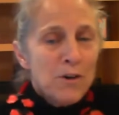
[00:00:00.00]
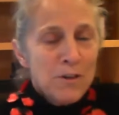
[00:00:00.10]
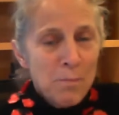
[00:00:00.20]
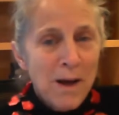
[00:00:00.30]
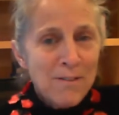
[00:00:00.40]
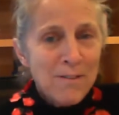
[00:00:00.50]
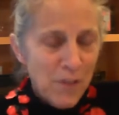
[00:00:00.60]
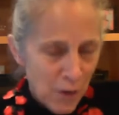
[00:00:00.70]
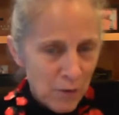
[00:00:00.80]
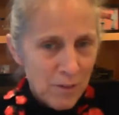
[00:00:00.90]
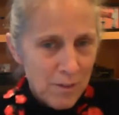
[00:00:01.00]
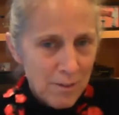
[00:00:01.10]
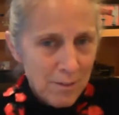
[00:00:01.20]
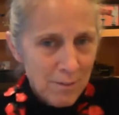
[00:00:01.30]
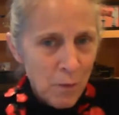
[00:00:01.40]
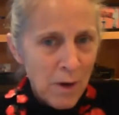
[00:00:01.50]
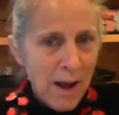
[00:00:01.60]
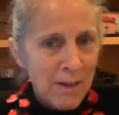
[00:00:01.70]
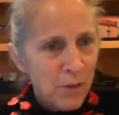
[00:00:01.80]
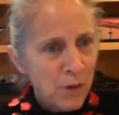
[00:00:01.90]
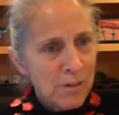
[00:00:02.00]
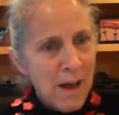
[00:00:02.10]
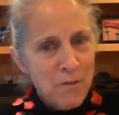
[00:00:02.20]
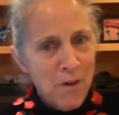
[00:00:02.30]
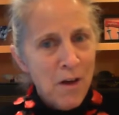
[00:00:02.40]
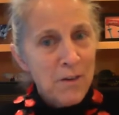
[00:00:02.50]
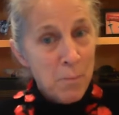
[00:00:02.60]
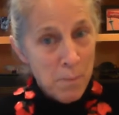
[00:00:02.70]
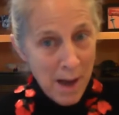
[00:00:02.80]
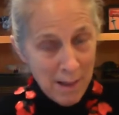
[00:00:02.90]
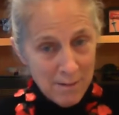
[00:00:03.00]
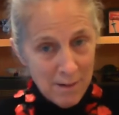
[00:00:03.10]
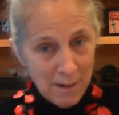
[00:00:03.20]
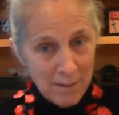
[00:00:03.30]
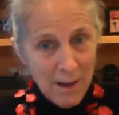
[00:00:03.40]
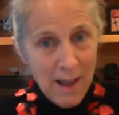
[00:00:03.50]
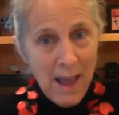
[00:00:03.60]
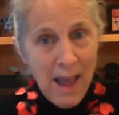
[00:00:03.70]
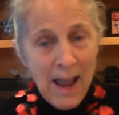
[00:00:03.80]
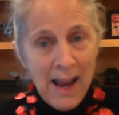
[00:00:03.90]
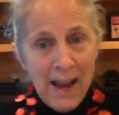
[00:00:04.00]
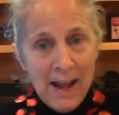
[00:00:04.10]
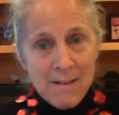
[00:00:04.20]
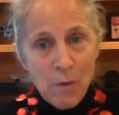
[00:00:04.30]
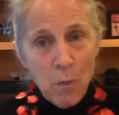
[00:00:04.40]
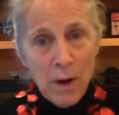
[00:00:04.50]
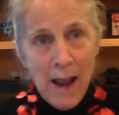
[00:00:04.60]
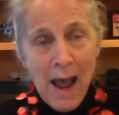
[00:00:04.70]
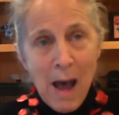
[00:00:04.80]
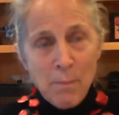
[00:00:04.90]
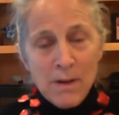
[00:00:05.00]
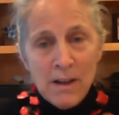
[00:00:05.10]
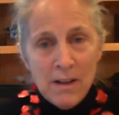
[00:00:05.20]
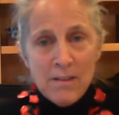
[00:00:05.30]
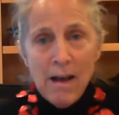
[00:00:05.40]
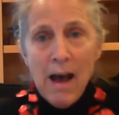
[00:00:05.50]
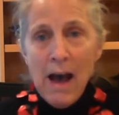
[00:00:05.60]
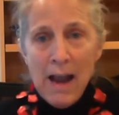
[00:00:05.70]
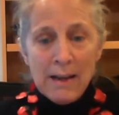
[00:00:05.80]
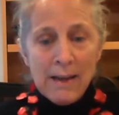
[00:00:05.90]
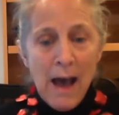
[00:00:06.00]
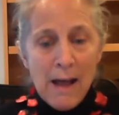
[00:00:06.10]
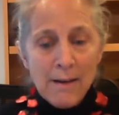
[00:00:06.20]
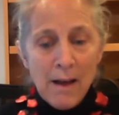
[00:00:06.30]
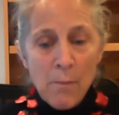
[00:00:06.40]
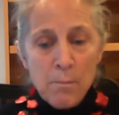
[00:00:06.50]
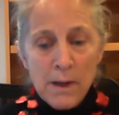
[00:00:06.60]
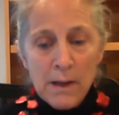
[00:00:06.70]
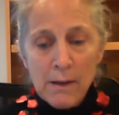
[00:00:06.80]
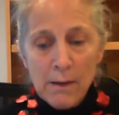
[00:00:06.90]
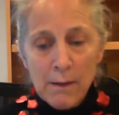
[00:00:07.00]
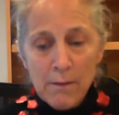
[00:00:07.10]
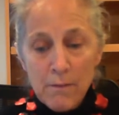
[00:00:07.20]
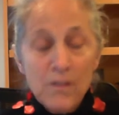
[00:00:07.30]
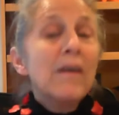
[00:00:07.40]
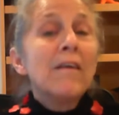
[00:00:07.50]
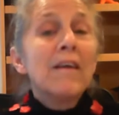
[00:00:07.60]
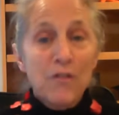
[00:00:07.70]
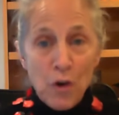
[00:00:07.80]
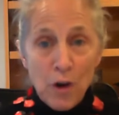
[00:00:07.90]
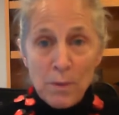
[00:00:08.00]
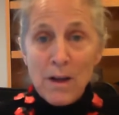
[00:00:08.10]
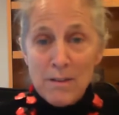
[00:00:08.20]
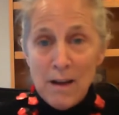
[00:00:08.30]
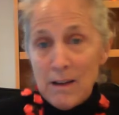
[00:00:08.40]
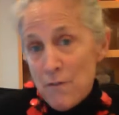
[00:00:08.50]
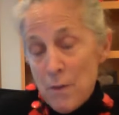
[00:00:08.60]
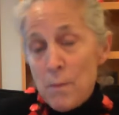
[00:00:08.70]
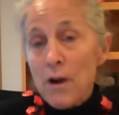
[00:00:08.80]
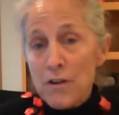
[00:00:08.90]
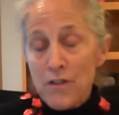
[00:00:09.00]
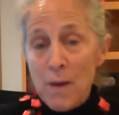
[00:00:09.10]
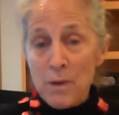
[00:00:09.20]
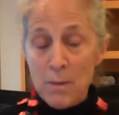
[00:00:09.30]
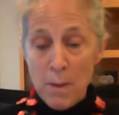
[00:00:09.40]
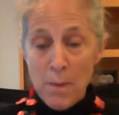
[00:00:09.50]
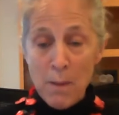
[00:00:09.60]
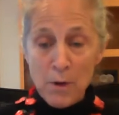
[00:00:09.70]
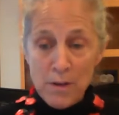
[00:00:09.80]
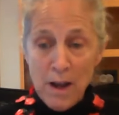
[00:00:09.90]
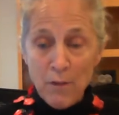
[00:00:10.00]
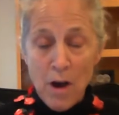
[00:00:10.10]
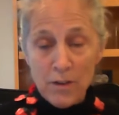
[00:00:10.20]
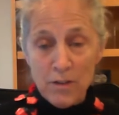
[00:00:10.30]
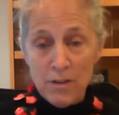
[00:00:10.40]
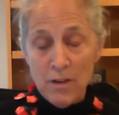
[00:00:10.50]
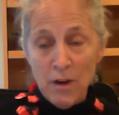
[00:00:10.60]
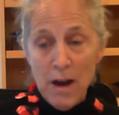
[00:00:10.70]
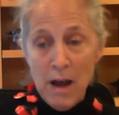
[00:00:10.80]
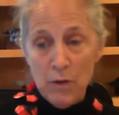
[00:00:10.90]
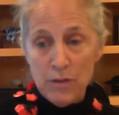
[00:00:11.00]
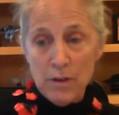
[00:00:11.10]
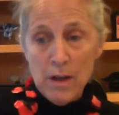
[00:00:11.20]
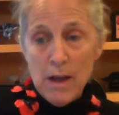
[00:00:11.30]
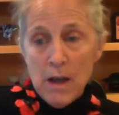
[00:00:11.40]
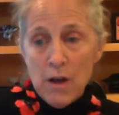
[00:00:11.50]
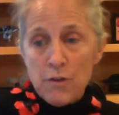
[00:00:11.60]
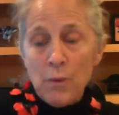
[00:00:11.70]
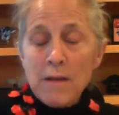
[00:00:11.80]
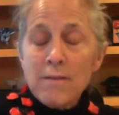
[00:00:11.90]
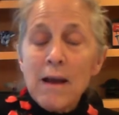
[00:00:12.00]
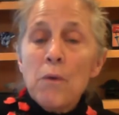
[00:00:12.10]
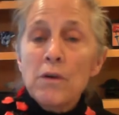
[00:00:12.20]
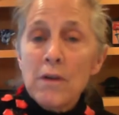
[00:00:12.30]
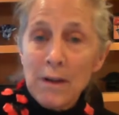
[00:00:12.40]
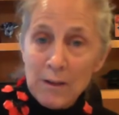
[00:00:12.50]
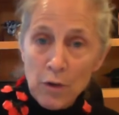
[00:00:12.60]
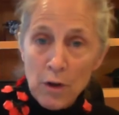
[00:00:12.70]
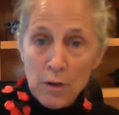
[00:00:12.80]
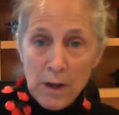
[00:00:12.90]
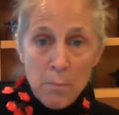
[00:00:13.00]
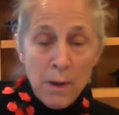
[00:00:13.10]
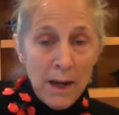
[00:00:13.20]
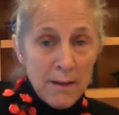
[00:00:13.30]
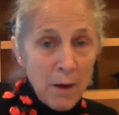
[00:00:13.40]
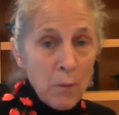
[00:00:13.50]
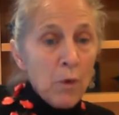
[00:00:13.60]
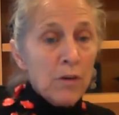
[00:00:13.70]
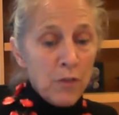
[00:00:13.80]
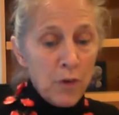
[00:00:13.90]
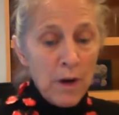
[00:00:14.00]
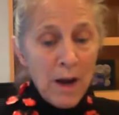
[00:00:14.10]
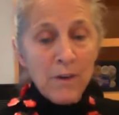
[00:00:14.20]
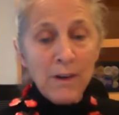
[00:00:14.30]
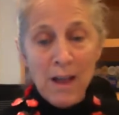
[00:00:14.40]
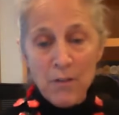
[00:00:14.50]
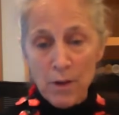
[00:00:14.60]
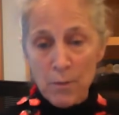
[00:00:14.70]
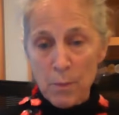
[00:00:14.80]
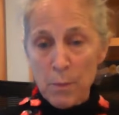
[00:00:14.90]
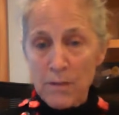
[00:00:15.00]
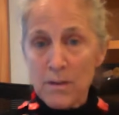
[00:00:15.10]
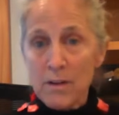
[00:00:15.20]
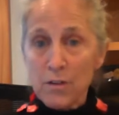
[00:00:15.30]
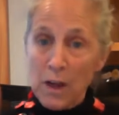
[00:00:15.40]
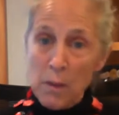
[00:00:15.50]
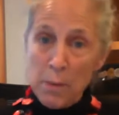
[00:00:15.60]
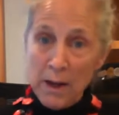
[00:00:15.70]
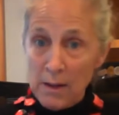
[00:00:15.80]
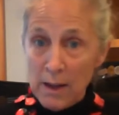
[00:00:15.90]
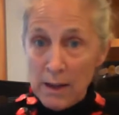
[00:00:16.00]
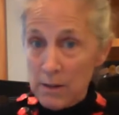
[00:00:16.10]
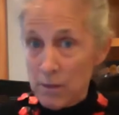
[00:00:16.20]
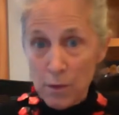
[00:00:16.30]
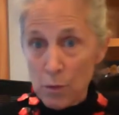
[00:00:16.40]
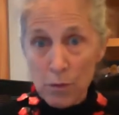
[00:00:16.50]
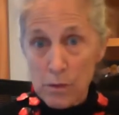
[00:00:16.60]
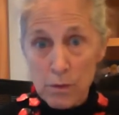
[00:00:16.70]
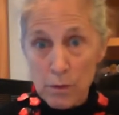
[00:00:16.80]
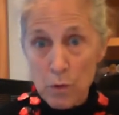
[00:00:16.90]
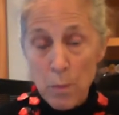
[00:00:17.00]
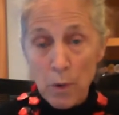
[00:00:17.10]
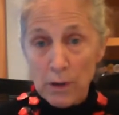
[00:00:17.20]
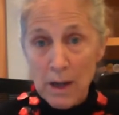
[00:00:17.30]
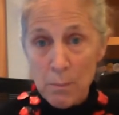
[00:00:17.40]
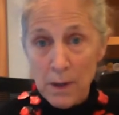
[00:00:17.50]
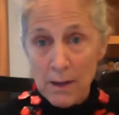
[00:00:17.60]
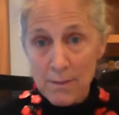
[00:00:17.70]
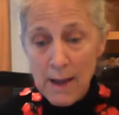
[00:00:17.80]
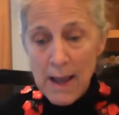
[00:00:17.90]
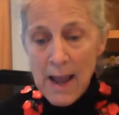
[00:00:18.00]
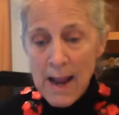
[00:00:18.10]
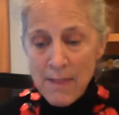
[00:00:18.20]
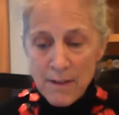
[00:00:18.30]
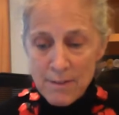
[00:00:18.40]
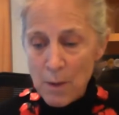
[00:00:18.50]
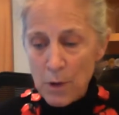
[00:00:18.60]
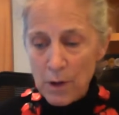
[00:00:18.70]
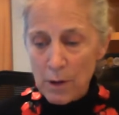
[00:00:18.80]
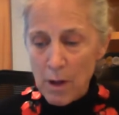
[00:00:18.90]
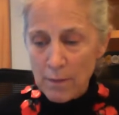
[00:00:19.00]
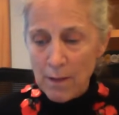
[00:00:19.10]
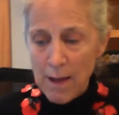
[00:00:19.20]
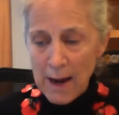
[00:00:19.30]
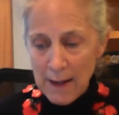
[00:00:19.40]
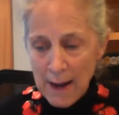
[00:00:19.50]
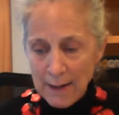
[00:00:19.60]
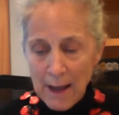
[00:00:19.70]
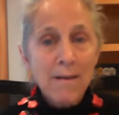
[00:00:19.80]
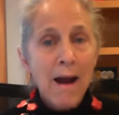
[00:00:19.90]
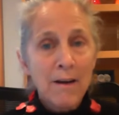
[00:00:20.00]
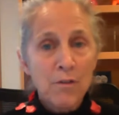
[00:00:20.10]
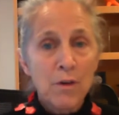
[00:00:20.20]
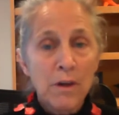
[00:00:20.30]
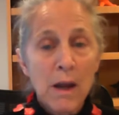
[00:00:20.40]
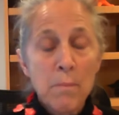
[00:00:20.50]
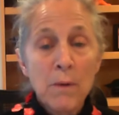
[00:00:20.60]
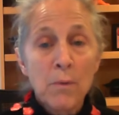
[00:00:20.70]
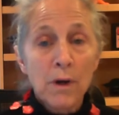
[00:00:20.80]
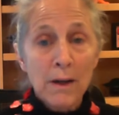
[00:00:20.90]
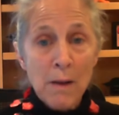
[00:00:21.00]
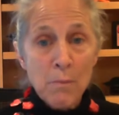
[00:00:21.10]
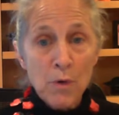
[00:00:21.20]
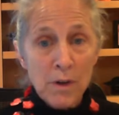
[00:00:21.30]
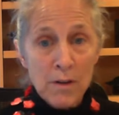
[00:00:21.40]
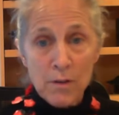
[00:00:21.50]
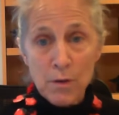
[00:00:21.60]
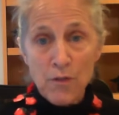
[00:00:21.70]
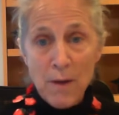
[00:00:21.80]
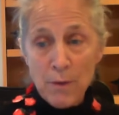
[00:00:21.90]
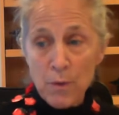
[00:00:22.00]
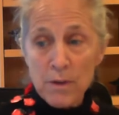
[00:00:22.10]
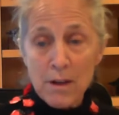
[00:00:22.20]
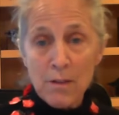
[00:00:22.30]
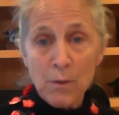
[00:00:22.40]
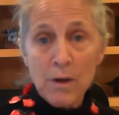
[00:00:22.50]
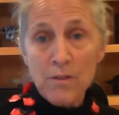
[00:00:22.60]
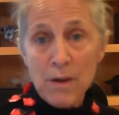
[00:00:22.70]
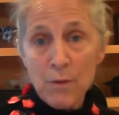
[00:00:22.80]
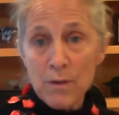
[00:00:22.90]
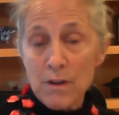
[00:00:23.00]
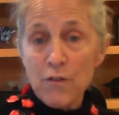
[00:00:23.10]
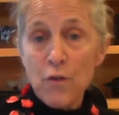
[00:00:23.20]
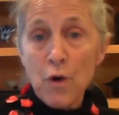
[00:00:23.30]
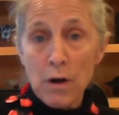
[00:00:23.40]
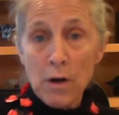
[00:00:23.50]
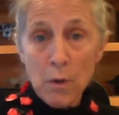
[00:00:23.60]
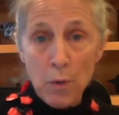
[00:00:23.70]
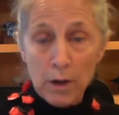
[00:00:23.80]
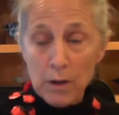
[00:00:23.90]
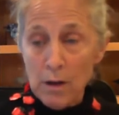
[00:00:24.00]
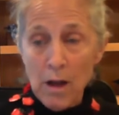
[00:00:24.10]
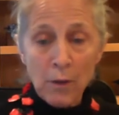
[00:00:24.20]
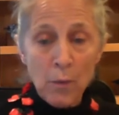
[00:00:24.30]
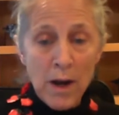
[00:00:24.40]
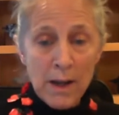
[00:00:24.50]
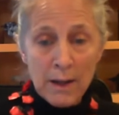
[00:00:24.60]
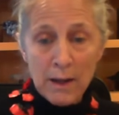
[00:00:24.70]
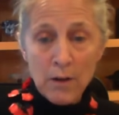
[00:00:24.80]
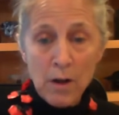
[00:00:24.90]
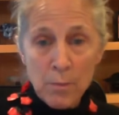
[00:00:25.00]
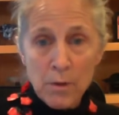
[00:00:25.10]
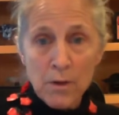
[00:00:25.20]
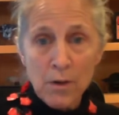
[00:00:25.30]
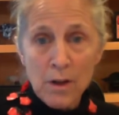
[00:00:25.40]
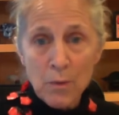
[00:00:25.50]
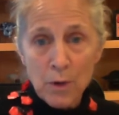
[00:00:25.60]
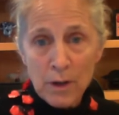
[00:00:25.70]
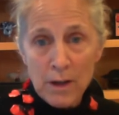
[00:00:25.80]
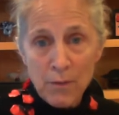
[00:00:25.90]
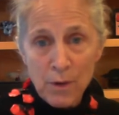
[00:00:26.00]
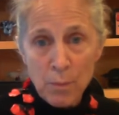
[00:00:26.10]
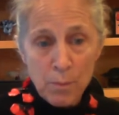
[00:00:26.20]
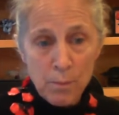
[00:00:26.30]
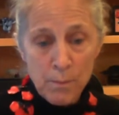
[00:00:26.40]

push button phones when I first got involved in politics. And what happened is I got a big feeling for it because I come from a large family and my mom used to have caucuses in our house. So when I say I worked on electoral campaigns, I worked for every level of a presidential campaign into school board campaigns. And then somewhere along the line, I got tired of doing campaign work and I moved into 501c3 and 501c4 work. Along the way, I get called up to duty and work on every